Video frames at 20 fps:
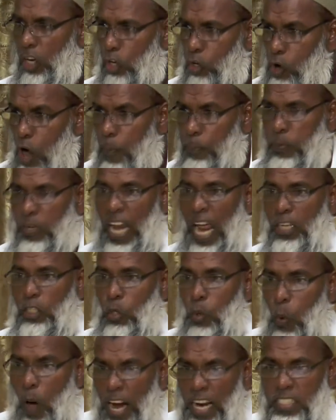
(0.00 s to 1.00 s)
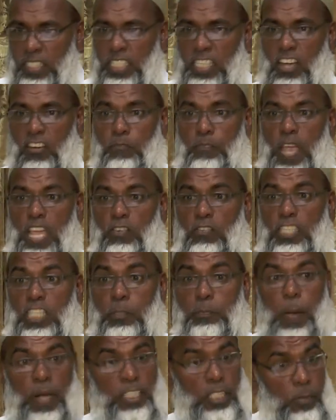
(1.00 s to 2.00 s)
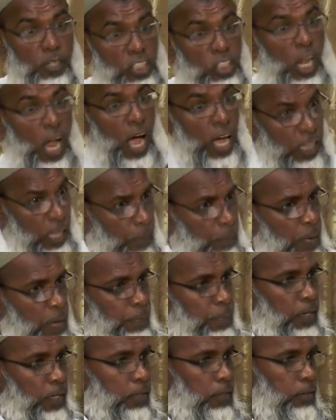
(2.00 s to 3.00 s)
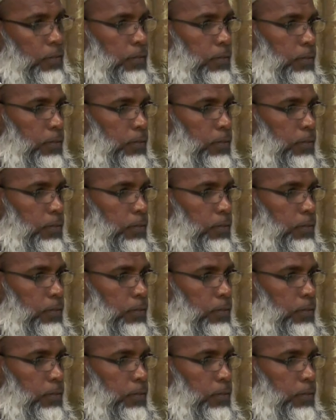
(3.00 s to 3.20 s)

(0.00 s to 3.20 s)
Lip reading: grow up with that quality of being respectable to other people.